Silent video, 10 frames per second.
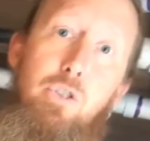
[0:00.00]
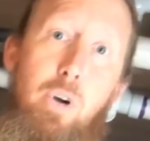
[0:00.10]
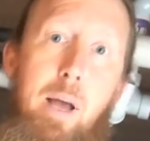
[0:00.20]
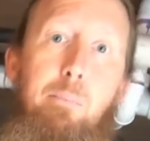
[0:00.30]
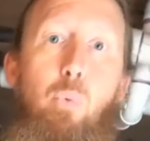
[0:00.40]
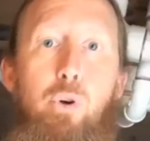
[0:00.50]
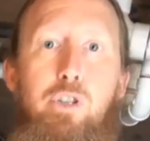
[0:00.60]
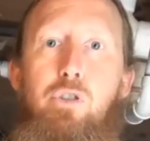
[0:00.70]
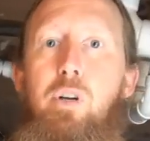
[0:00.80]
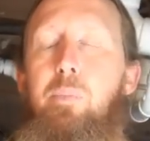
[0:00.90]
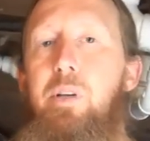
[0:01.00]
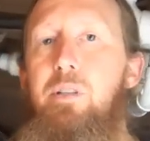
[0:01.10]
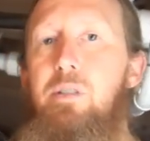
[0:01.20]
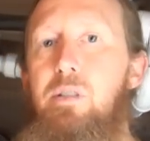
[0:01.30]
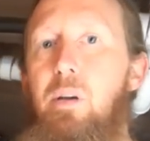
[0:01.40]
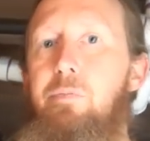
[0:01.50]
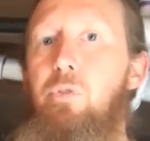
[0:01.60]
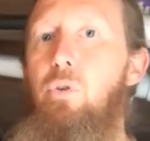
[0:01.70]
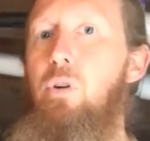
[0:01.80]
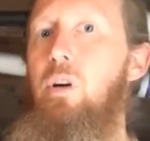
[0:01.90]
trap moisture up against the
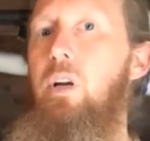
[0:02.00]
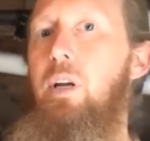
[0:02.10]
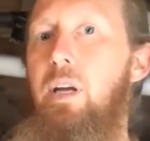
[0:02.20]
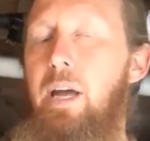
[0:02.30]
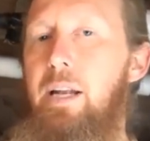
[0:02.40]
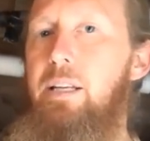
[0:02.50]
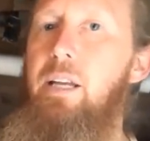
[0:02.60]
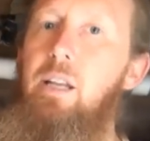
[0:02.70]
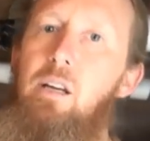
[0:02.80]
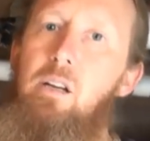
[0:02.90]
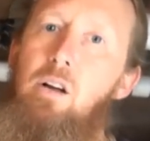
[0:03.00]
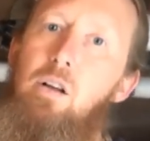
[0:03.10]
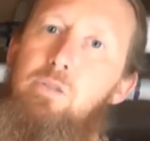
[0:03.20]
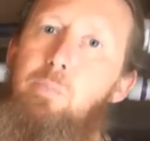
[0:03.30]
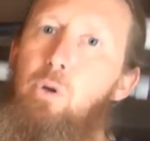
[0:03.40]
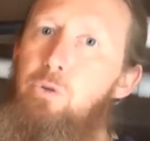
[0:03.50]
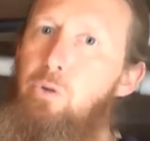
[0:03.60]
subfloor and can uh, cause mold to